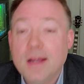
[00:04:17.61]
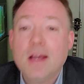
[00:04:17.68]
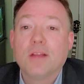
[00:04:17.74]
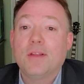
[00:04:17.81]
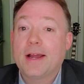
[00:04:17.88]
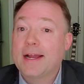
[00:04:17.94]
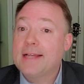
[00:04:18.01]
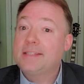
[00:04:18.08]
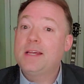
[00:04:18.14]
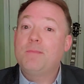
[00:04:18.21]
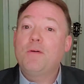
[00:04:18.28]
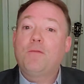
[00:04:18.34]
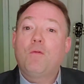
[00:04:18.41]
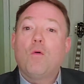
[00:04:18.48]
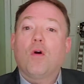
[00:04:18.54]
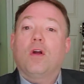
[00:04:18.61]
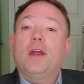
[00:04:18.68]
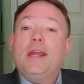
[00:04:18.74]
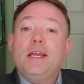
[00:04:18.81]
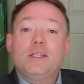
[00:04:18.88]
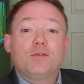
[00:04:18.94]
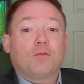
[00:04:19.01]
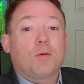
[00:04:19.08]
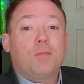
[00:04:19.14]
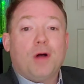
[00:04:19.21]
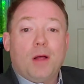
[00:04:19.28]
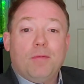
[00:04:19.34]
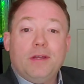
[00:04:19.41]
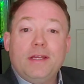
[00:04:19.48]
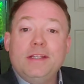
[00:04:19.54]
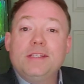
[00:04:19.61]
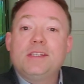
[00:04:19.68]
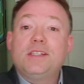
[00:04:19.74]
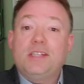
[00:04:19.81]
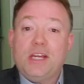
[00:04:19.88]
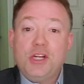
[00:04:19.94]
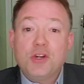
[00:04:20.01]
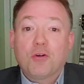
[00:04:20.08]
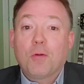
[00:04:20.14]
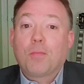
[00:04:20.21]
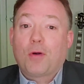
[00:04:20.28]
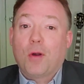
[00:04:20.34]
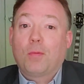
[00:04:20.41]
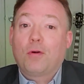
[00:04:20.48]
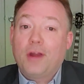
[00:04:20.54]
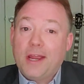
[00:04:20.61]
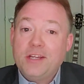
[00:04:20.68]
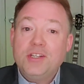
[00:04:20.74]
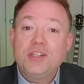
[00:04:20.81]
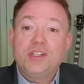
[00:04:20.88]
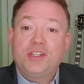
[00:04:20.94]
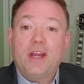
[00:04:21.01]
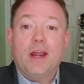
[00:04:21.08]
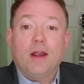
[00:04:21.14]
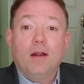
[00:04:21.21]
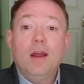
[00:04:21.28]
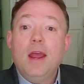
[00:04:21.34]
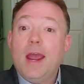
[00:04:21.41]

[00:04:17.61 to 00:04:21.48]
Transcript: Like I said before, he's a Republican senior appropriations chair